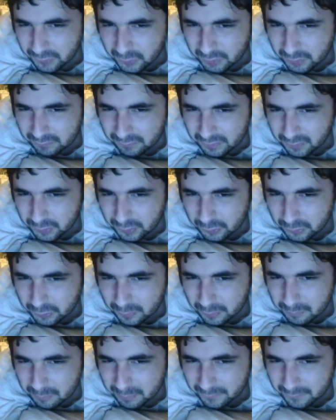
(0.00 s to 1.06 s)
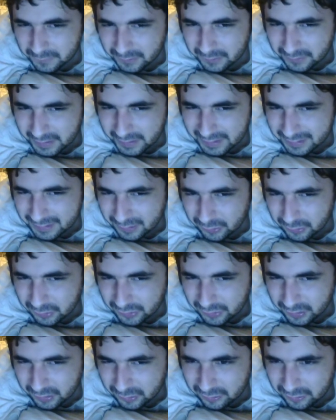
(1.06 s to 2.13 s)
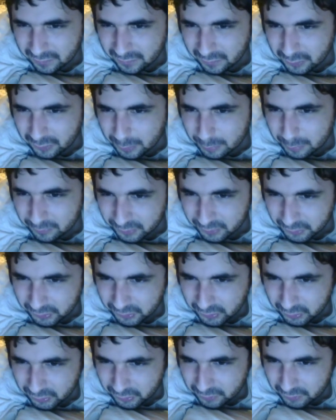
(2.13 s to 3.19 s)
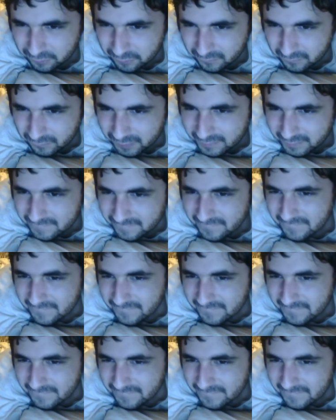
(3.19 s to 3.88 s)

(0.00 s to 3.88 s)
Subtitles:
the stimulation both in her aching sex and the tip of her sensitive horn.